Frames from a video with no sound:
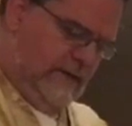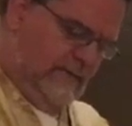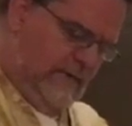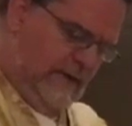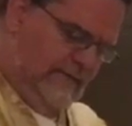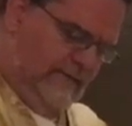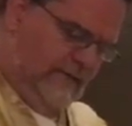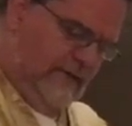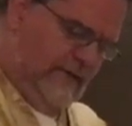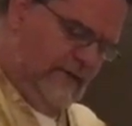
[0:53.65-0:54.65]
But
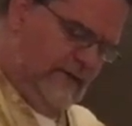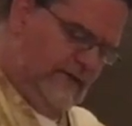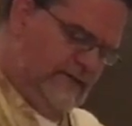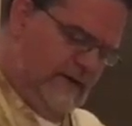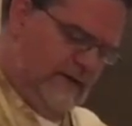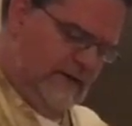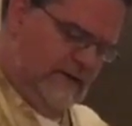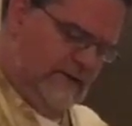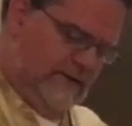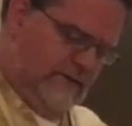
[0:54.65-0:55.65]
for he that is dead
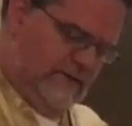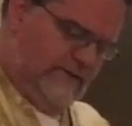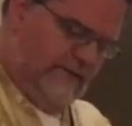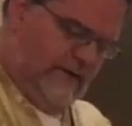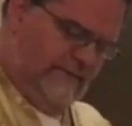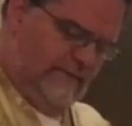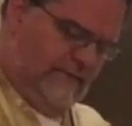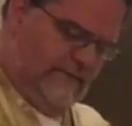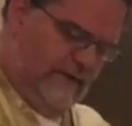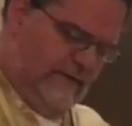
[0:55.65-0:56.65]
is justified
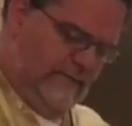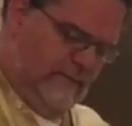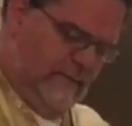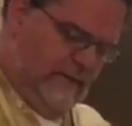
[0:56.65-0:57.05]
from sin.